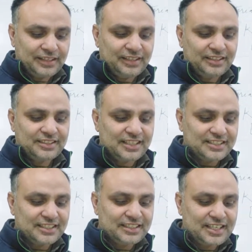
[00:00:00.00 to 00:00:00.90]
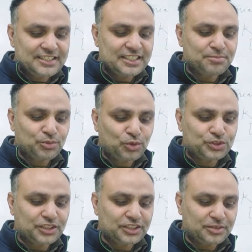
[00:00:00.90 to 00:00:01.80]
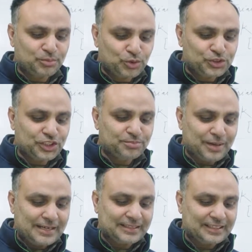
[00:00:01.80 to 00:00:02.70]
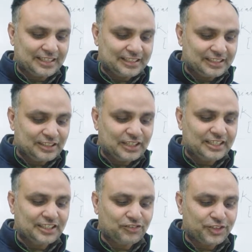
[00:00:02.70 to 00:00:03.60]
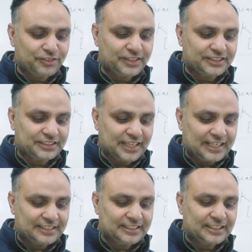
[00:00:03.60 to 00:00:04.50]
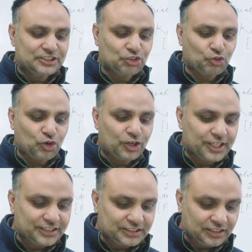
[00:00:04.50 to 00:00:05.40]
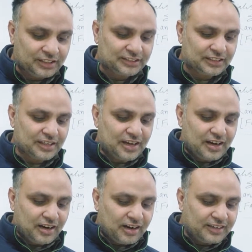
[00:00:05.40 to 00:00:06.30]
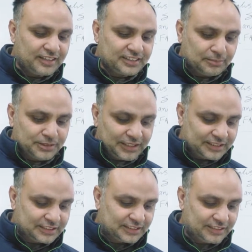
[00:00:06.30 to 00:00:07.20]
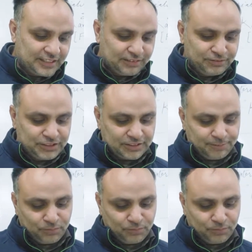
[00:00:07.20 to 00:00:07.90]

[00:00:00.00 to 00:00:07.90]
he says that nature, motion, matter, and regularity of events, and the nature of order and chance are the subjects which